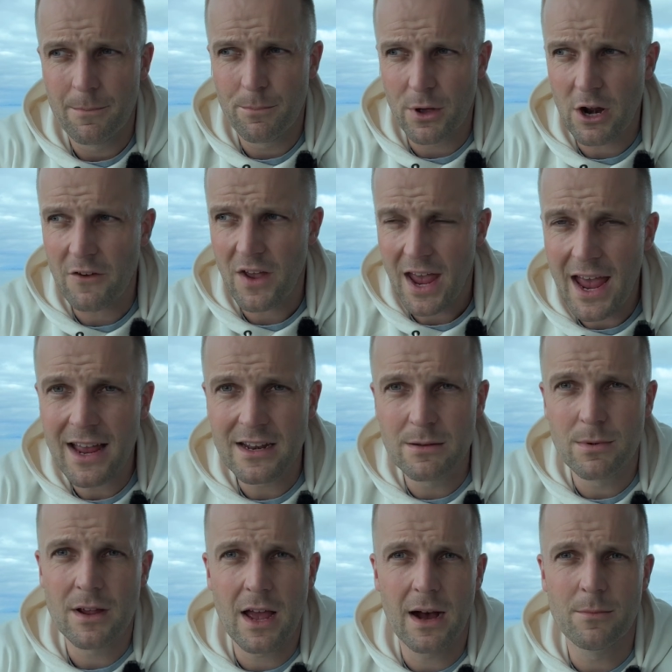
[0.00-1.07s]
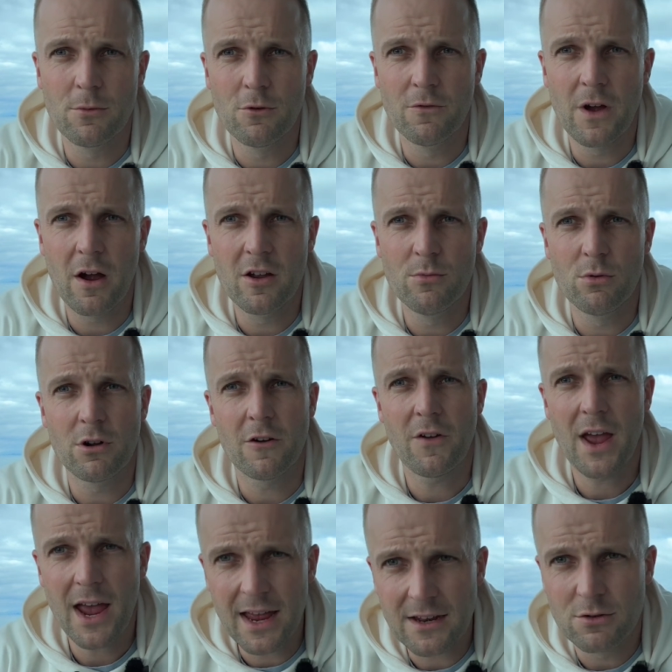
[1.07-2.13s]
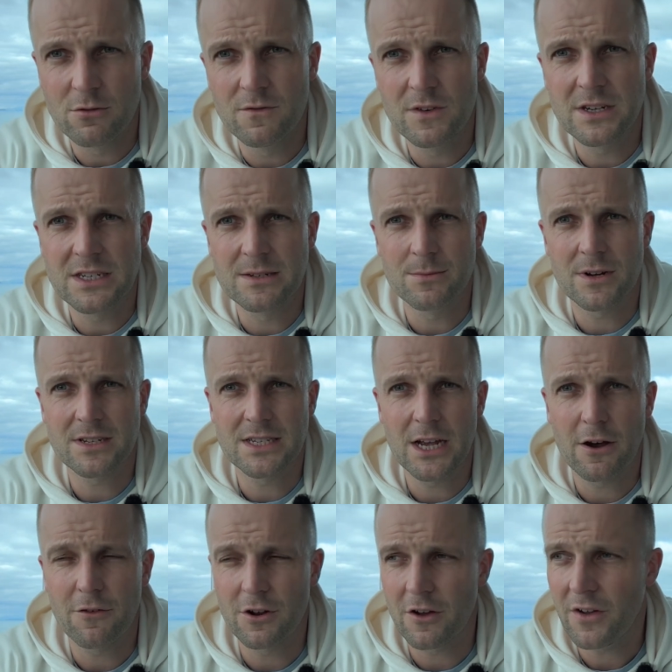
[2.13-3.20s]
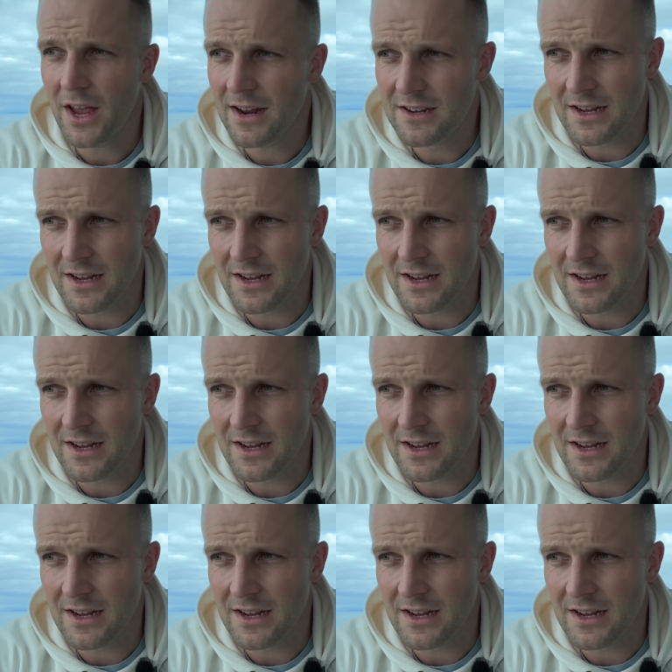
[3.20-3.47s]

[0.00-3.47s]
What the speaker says: But I've had to become more valuable and I've had to invest in myself and I've had